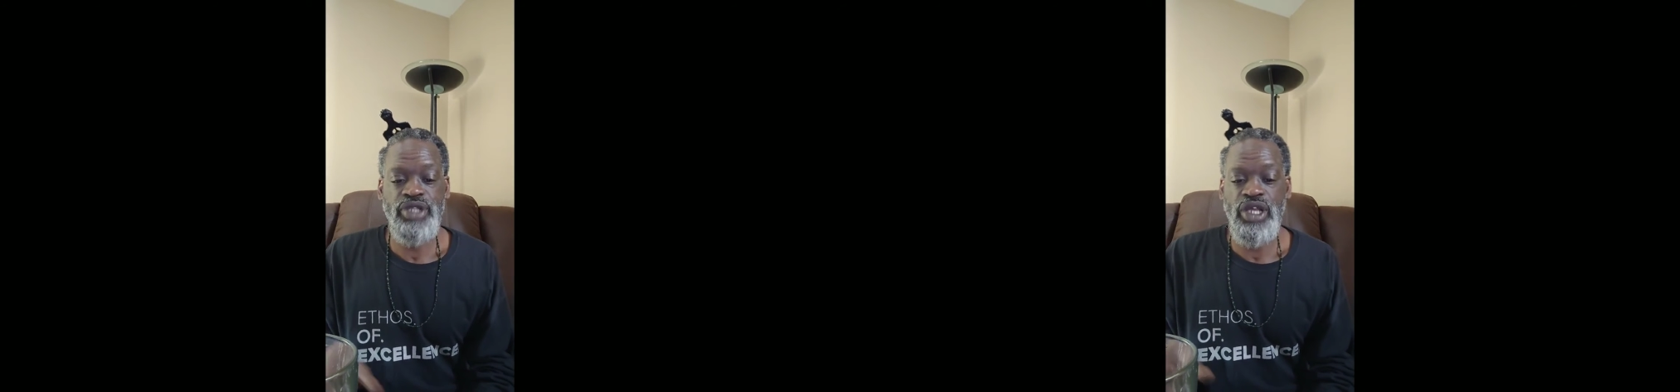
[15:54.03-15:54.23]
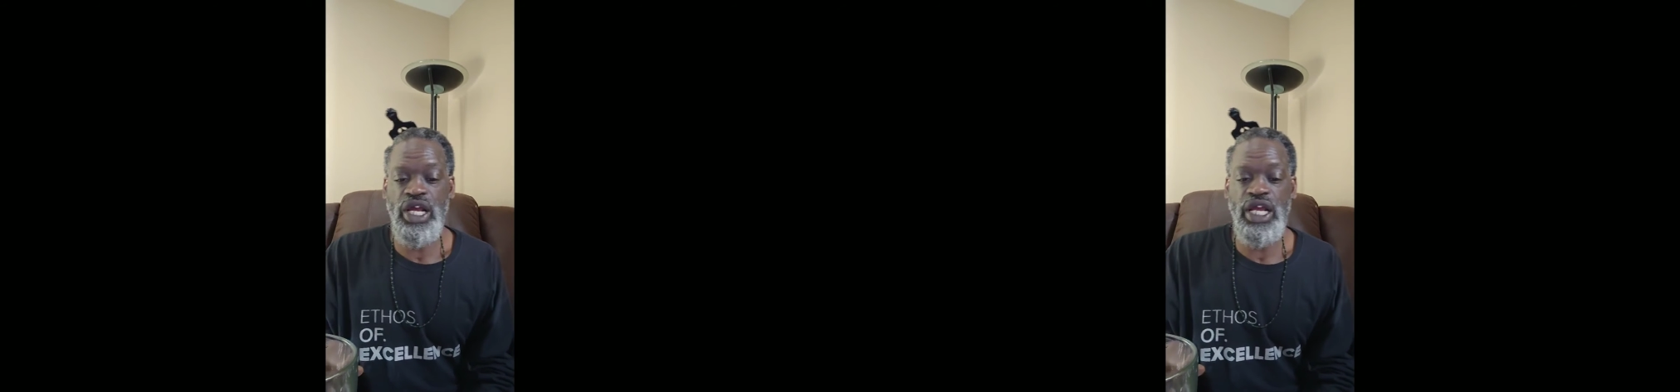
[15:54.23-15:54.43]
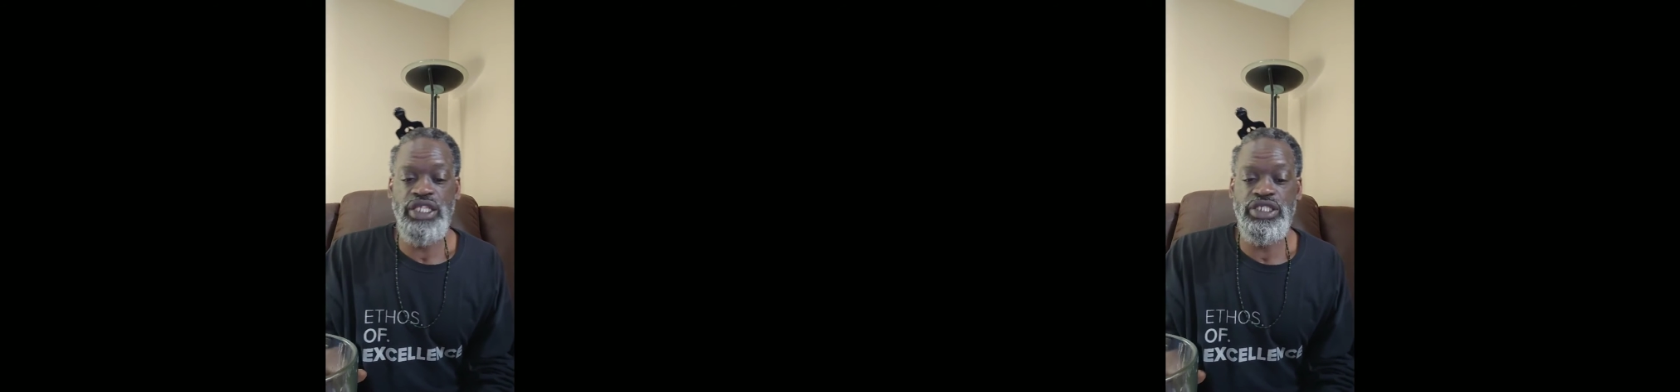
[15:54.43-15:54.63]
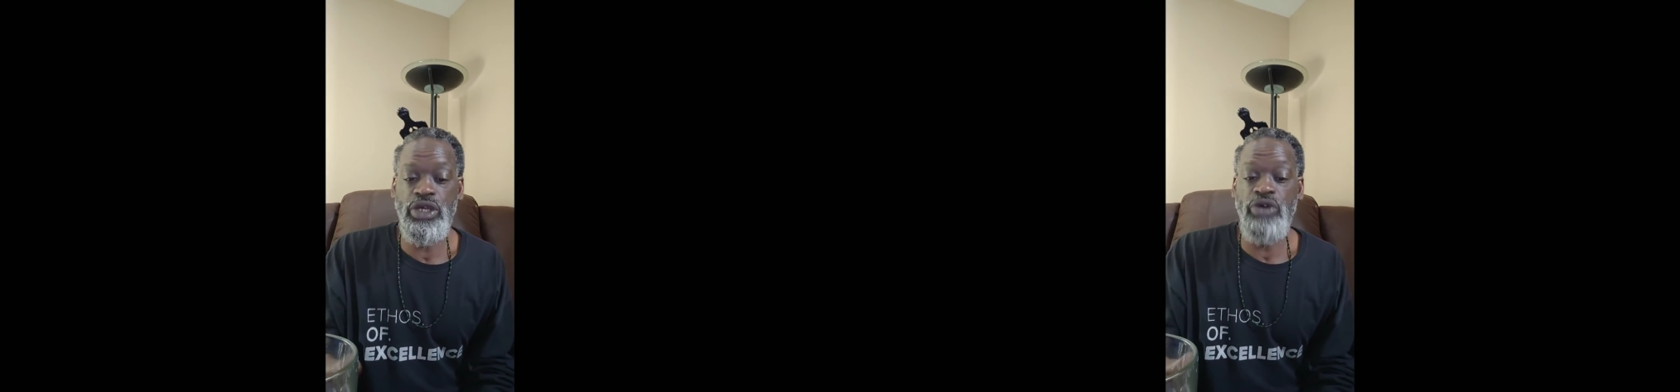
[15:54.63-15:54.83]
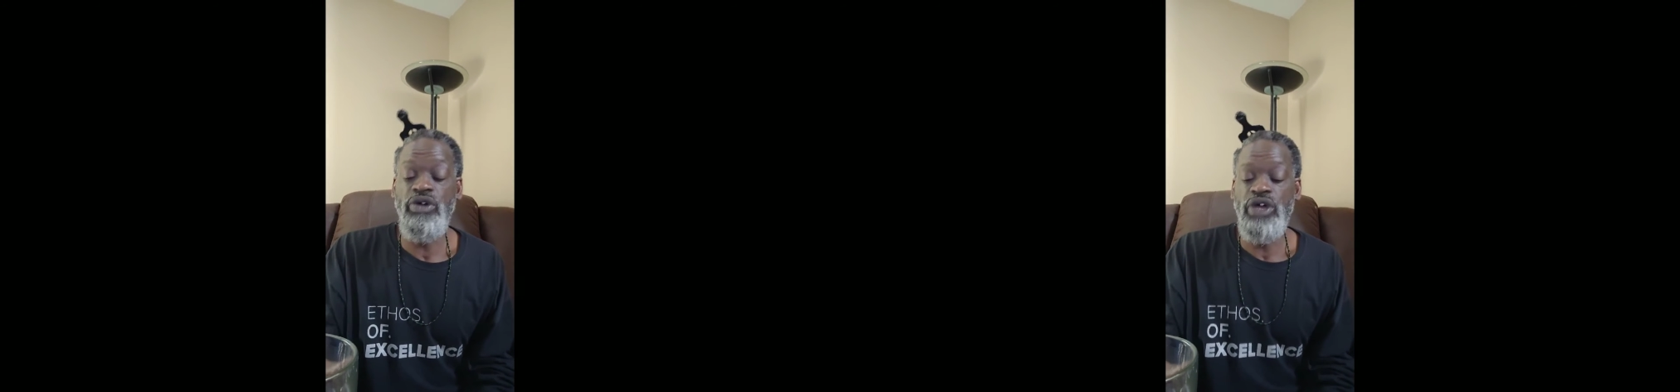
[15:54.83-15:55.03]
All right,
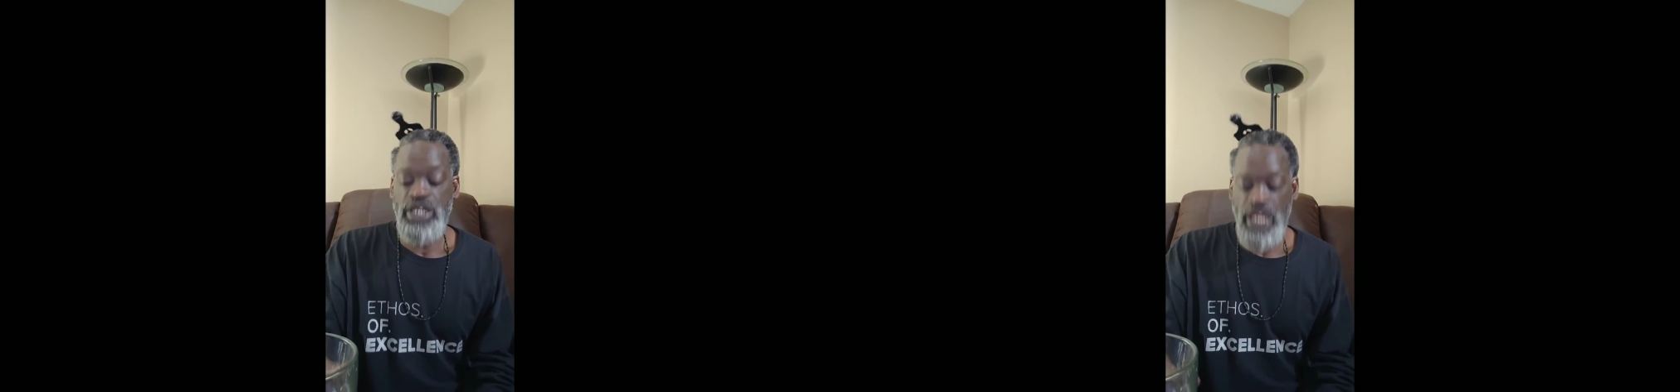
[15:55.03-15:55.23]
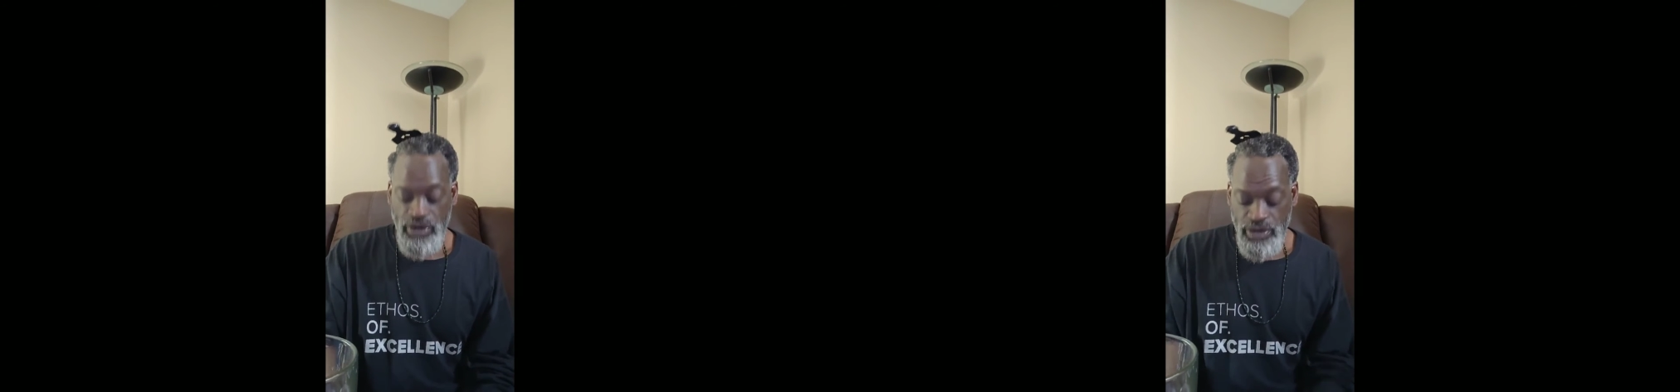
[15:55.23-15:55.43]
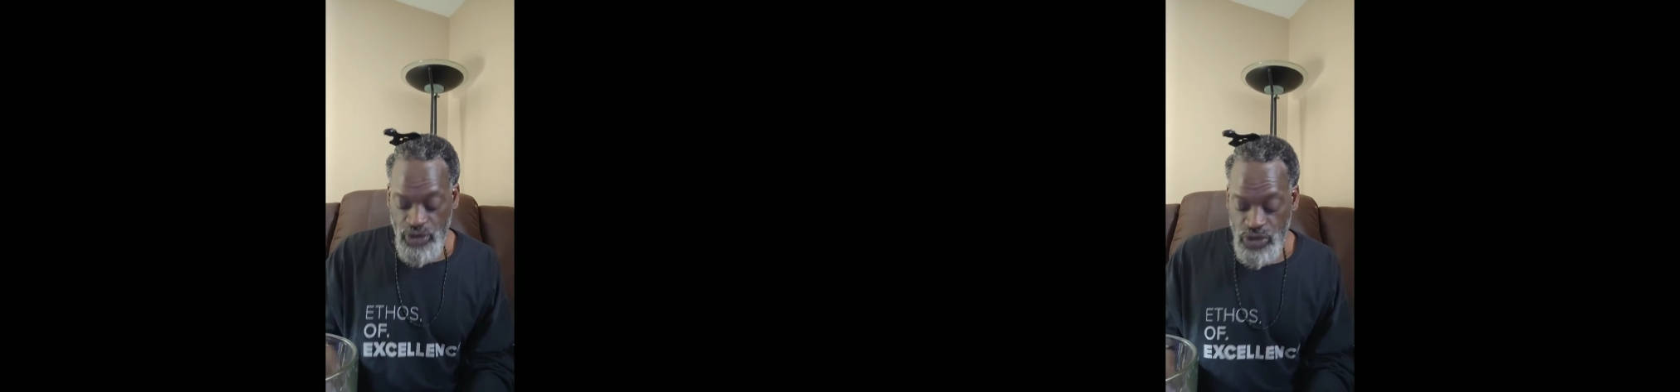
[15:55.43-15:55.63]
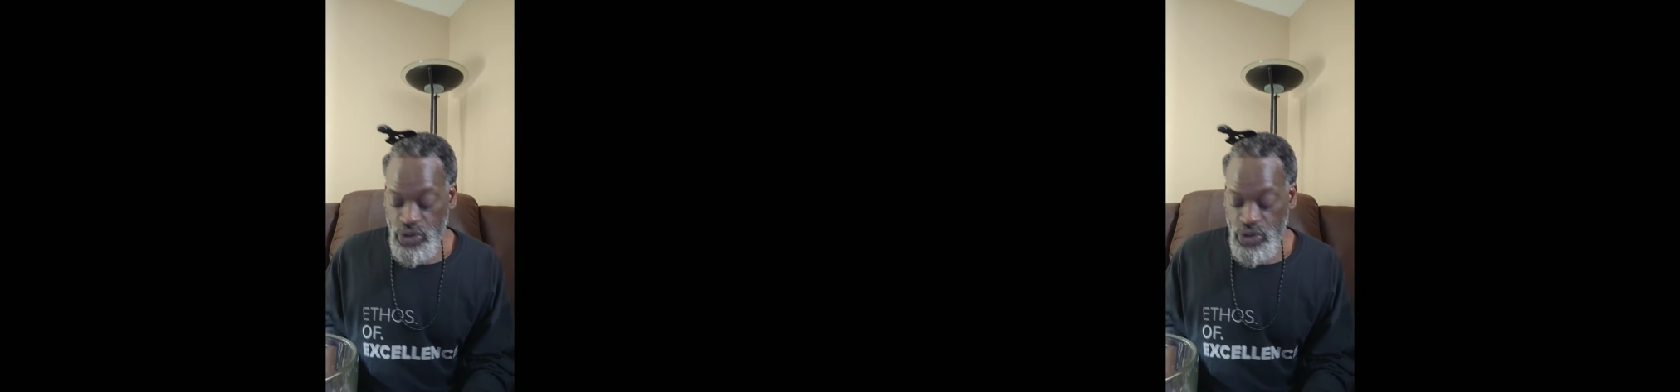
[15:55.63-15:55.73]
so now we move